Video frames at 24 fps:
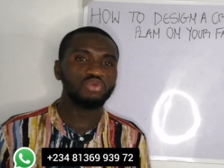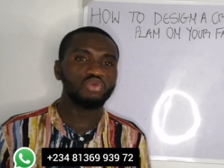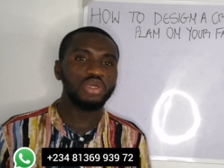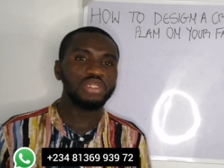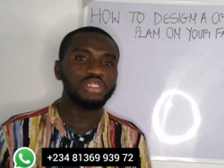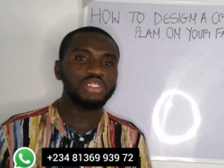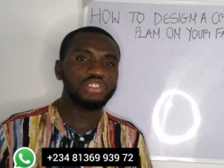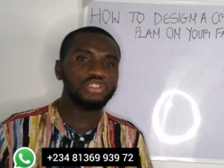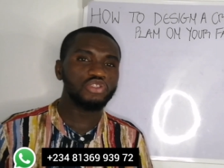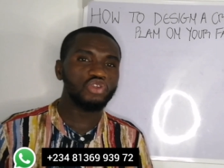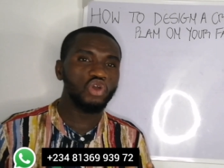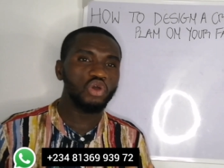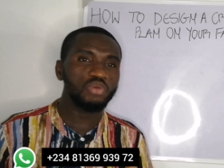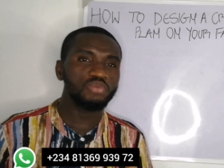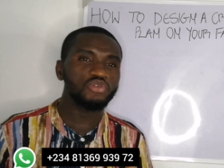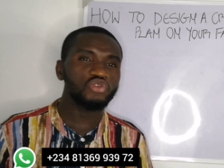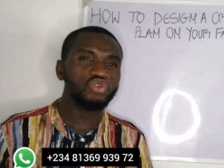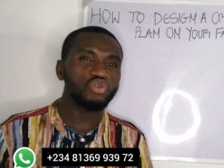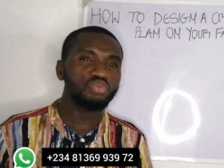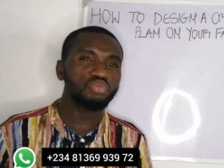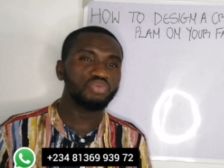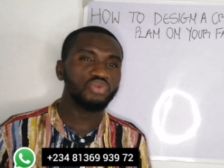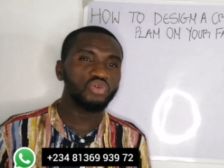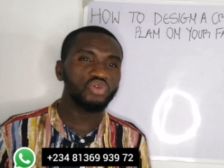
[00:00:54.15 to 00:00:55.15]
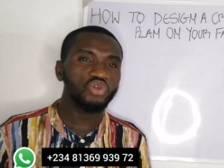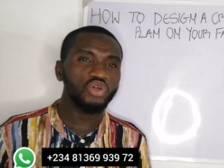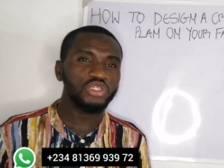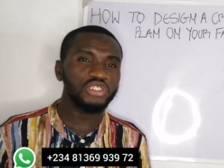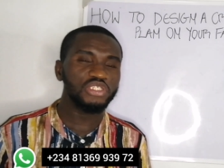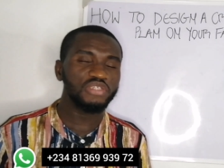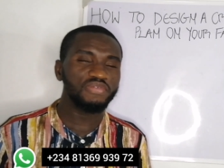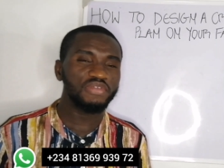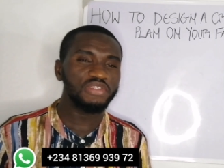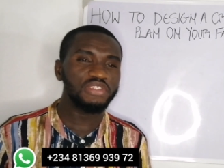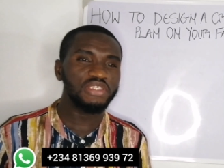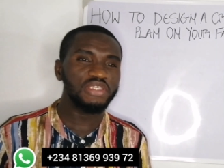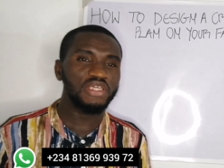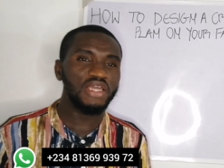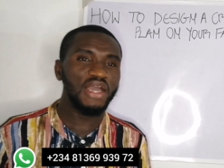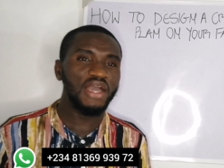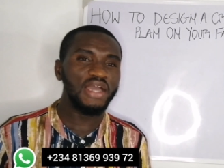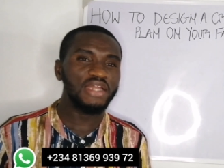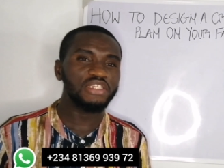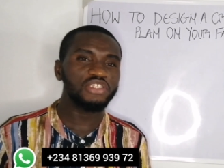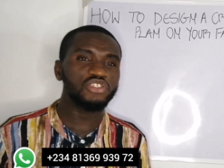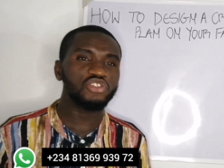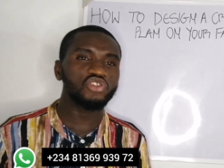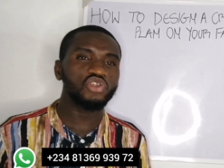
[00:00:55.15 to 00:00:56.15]
when it comes to productivity
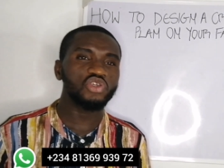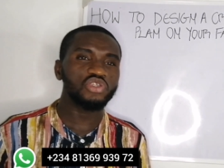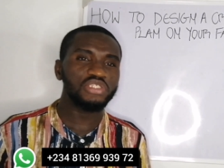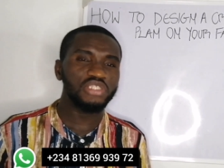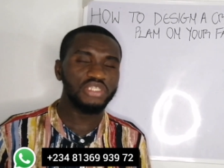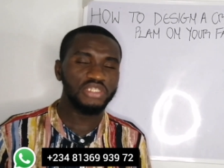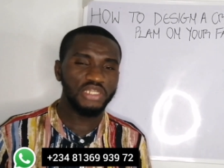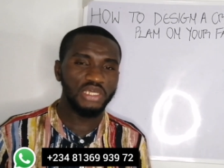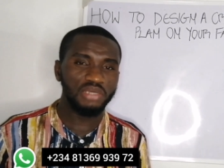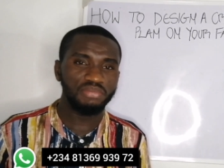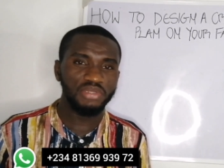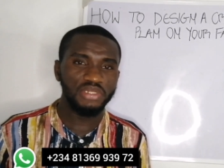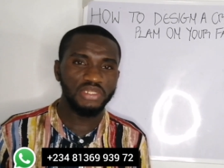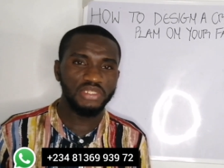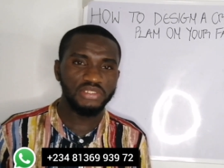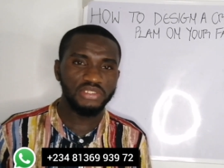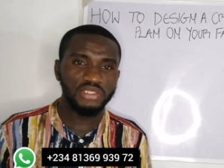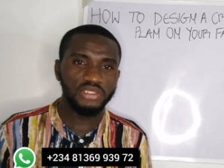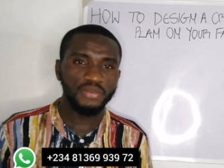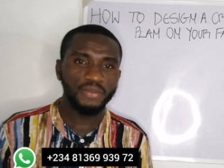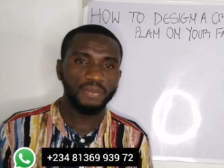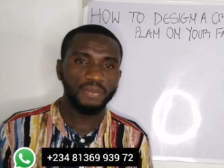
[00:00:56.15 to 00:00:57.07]
and sustainability.